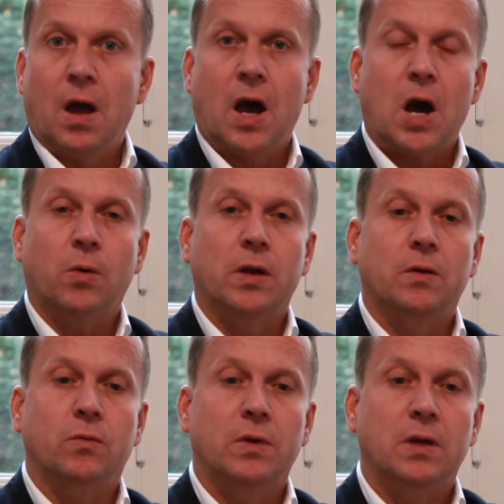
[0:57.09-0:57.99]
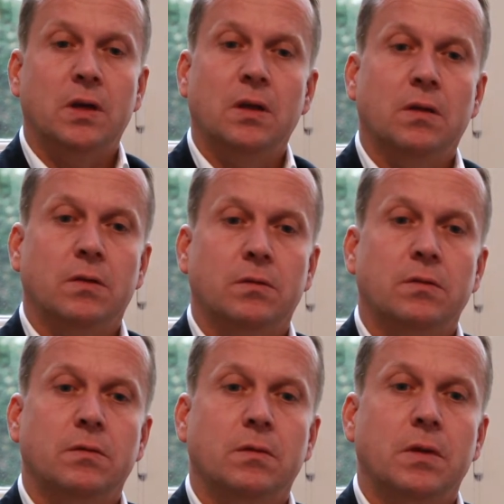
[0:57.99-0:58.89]
how can we
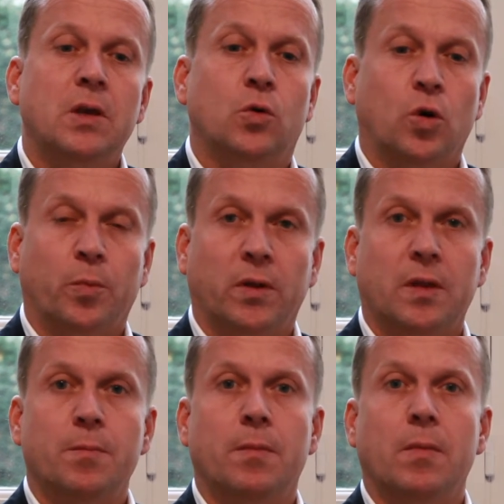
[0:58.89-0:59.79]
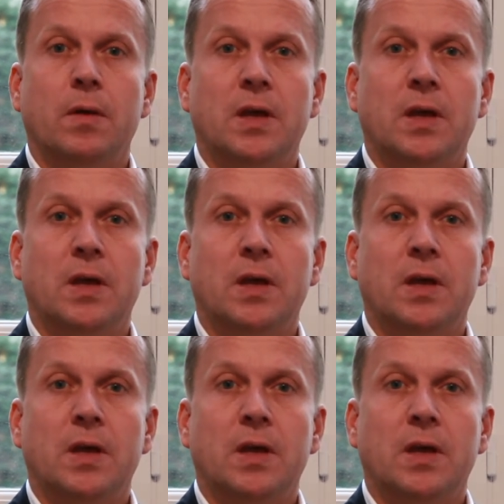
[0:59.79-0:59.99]
incorporate them